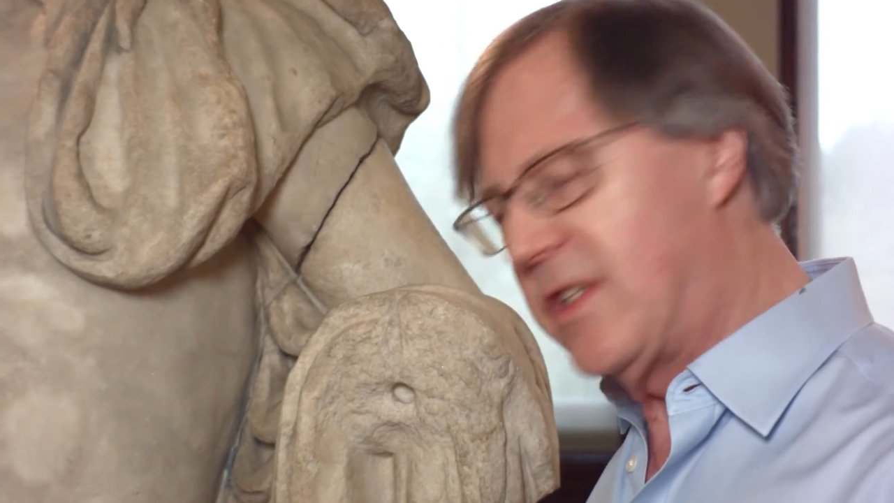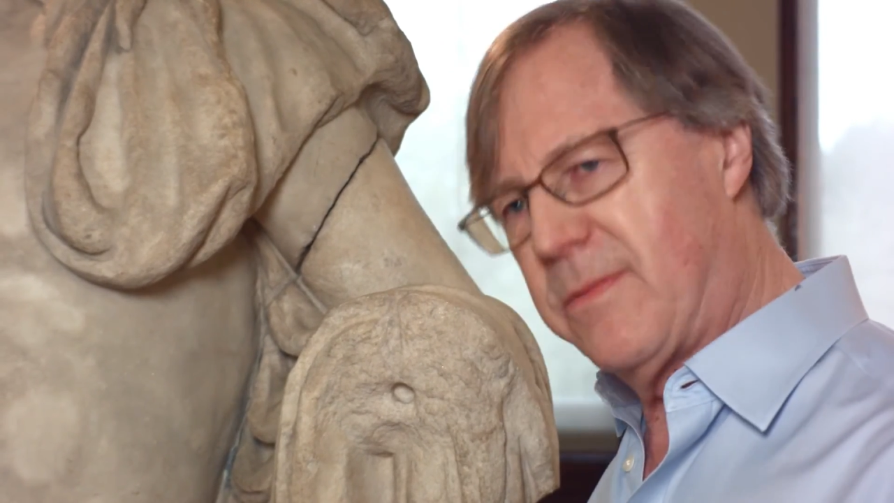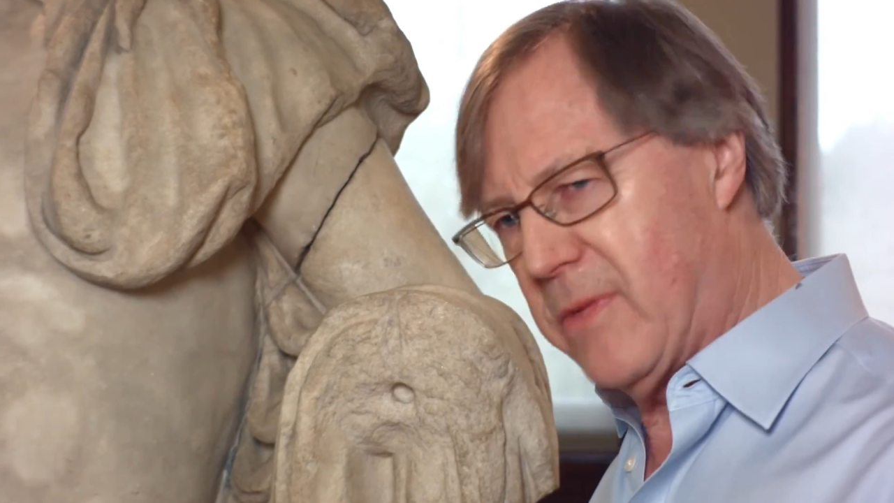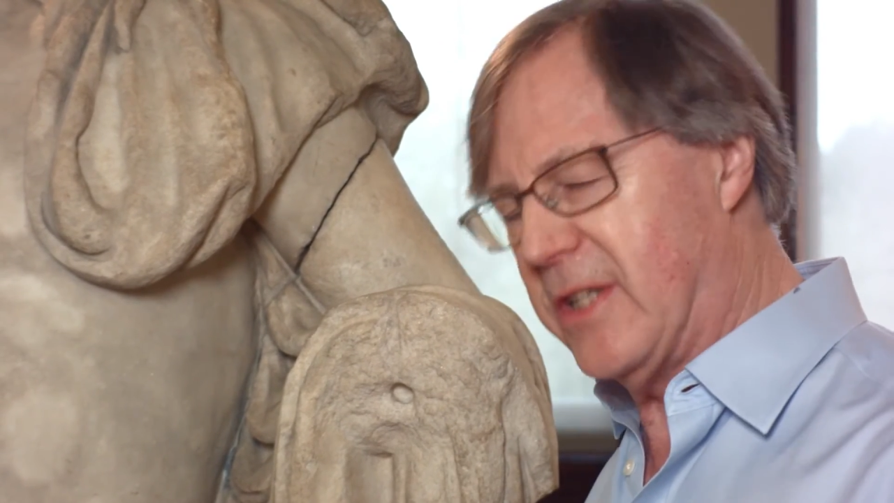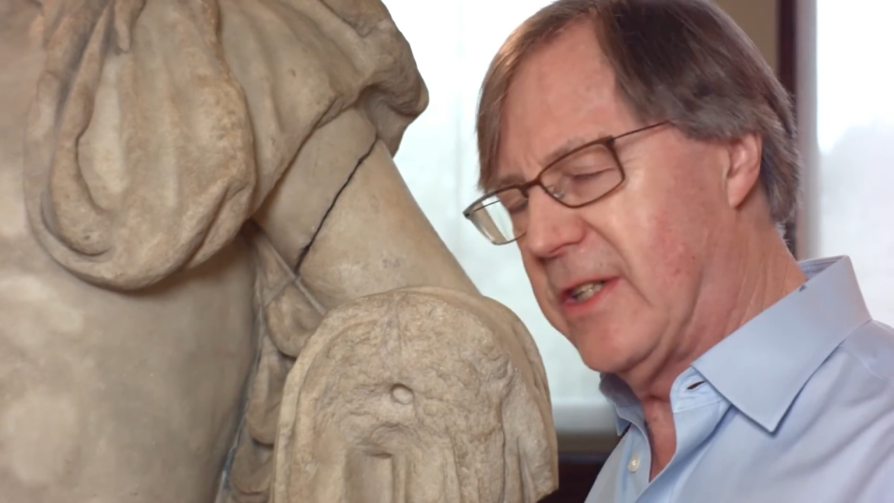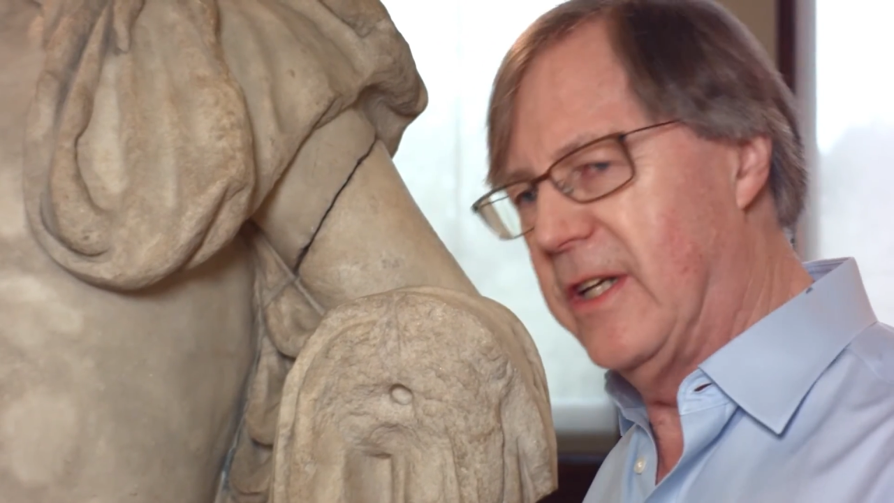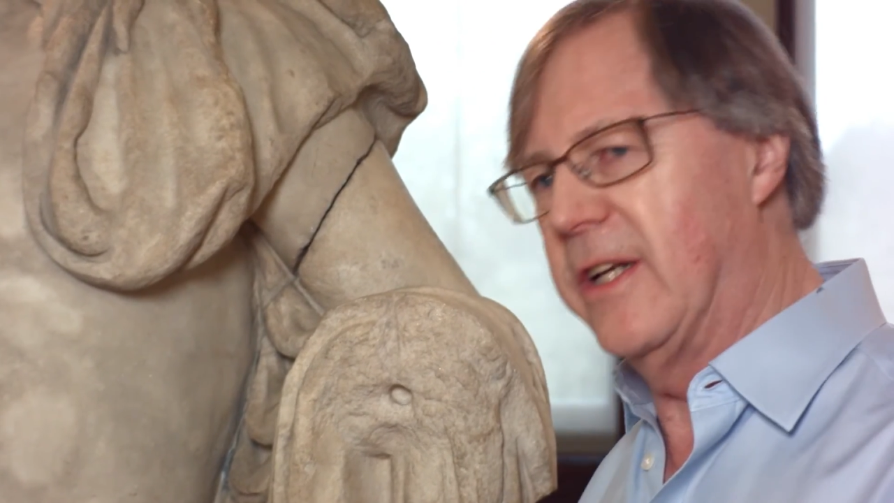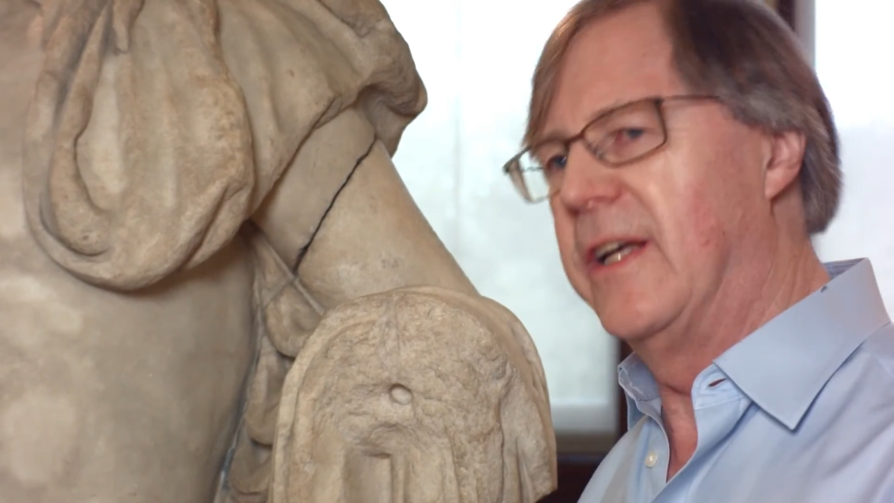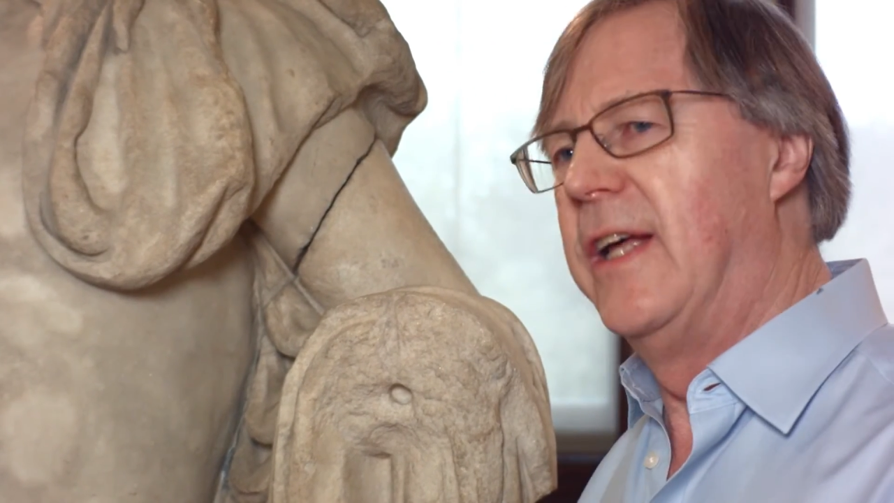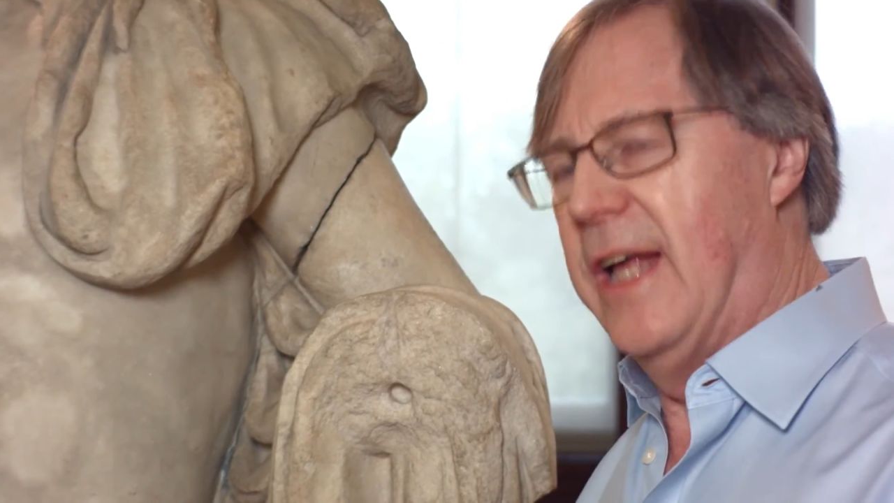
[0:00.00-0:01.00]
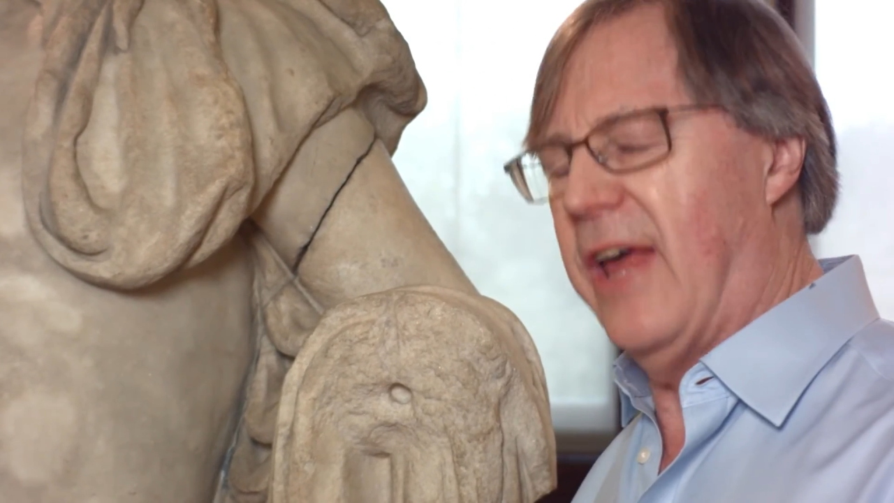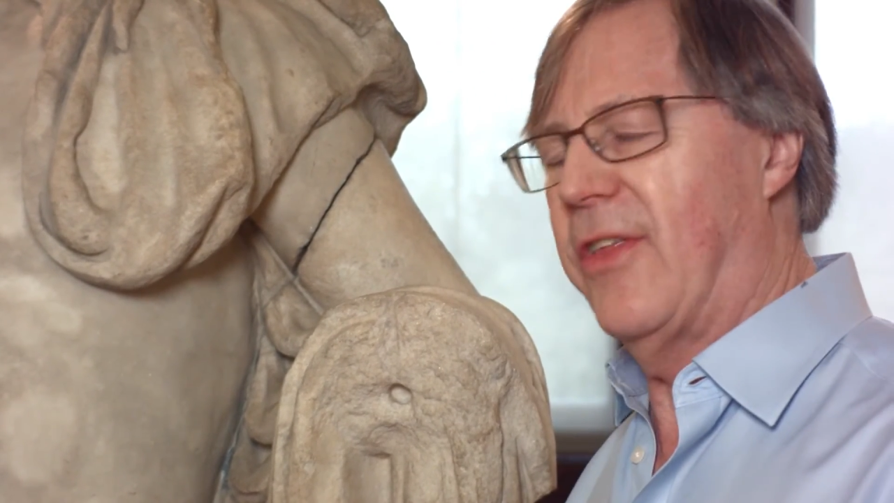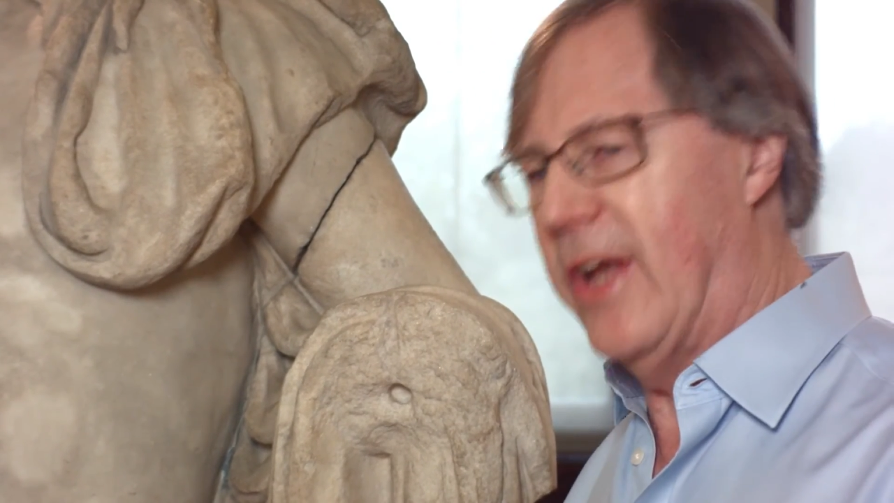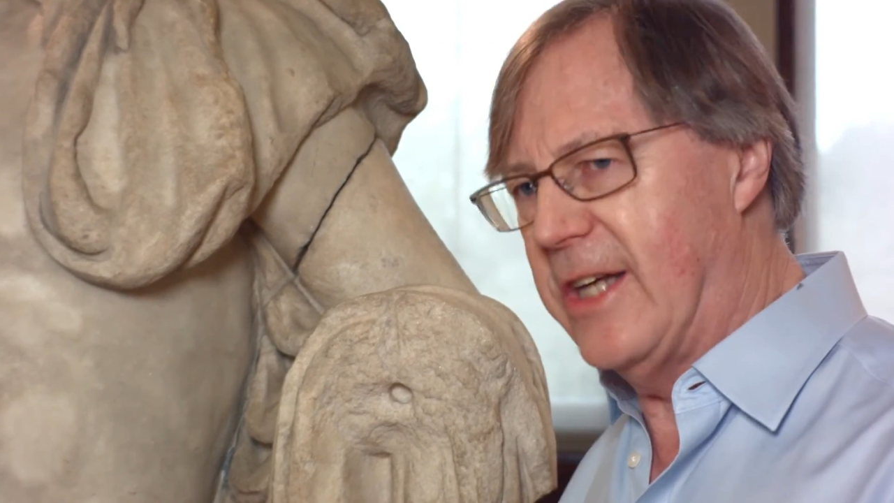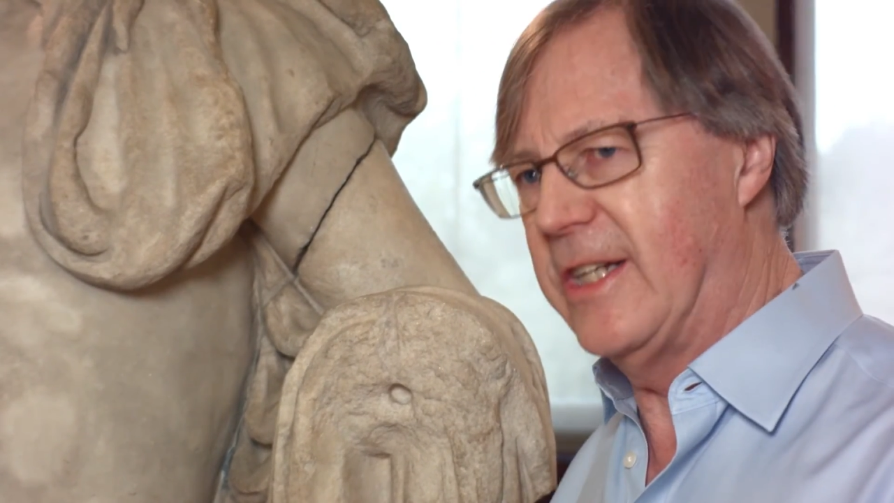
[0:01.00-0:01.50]
muscular,
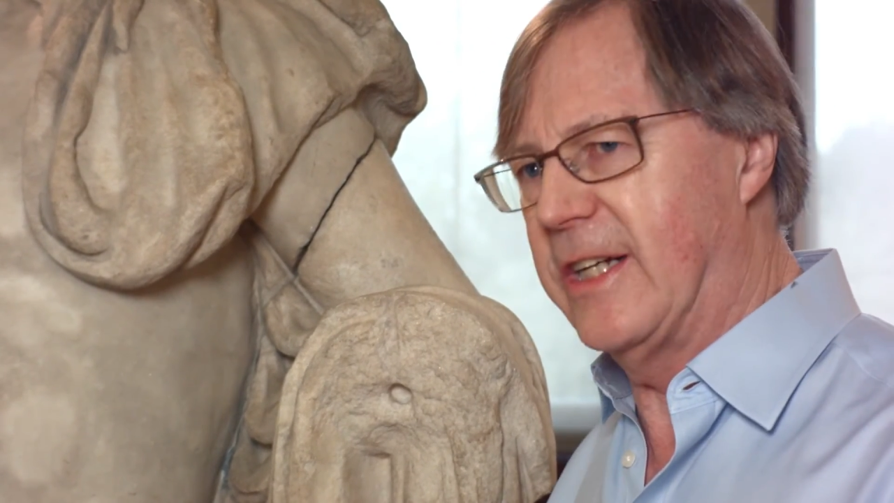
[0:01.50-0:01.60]
athletic